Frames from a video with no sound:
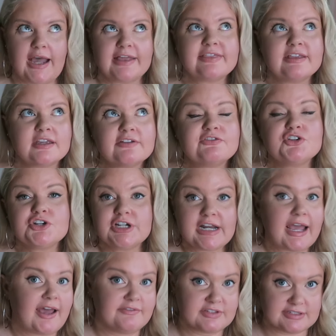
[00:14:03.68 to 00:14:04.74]
I think if you're gonna
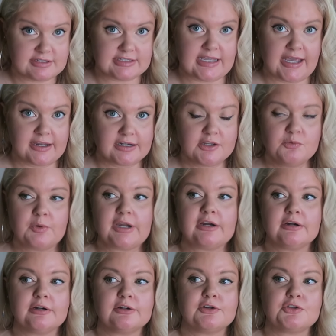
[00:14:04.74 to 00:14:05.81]
have a society
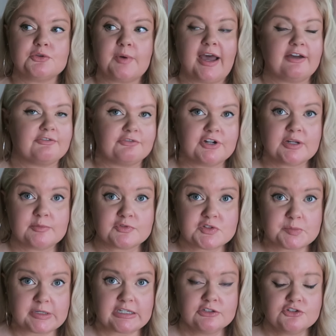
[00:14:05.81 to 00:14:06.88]
where you have freedom of
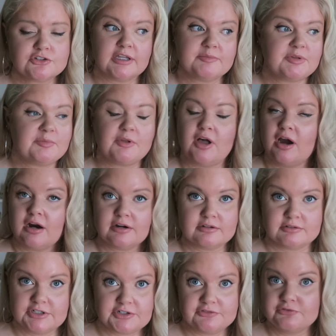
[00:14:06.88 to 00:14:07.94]
speech and people are
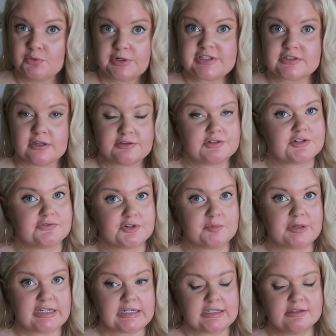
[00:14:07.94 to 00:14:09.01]
gonna voice all their different
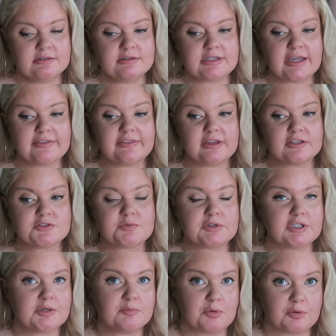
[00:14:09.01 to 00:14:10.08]
opinions, I think it's
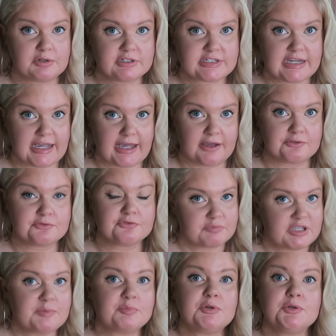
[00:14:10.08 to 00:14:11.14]
really important to have
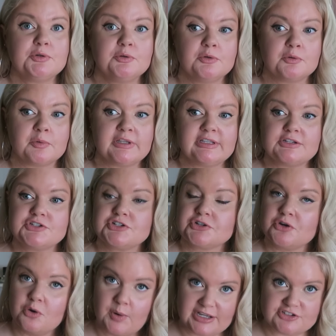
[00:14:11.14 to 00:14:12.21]
people who are willing to
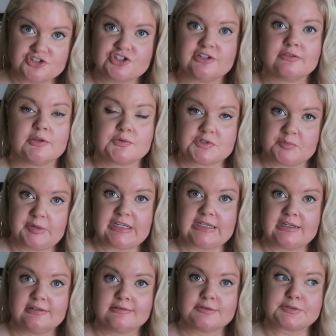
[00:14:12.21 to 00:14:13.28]
question those
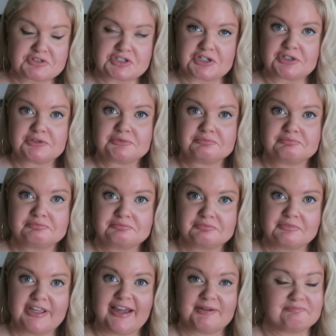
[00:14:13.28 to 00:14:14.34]
opinions. So
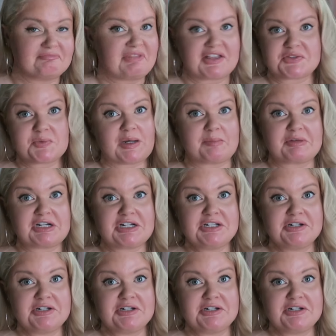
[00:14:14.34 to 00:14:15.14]
yeah, that's what I'm gonna